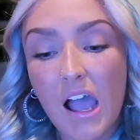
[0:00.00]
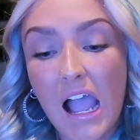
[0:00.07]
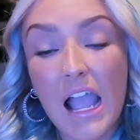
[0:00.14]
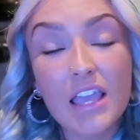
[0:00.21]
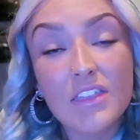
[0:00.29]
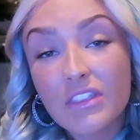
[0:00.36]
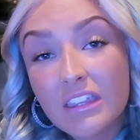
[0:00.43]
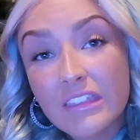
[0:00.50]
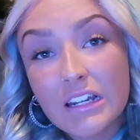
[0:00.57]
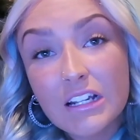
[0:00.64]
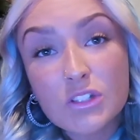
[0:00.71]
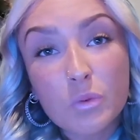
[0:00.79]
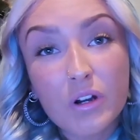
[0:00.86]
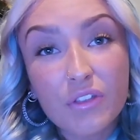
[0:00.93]
I think that
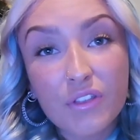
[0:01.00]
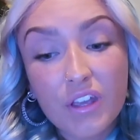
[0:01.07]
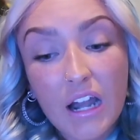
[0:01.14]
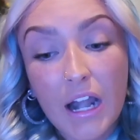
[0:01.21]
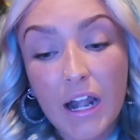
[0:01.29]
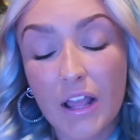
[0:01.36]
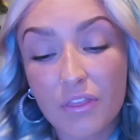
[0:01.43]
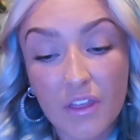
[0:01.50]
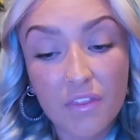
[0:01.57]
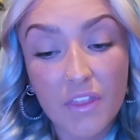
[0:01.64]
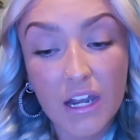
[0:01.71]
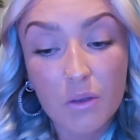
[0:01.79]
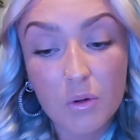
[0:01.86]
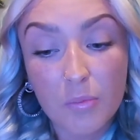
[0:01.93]
it's worth it, and I think
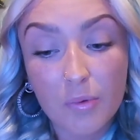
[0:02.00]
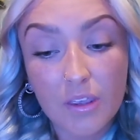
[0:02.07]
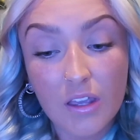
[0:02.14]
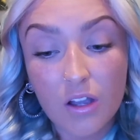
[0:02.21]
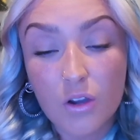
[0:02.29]
that it would be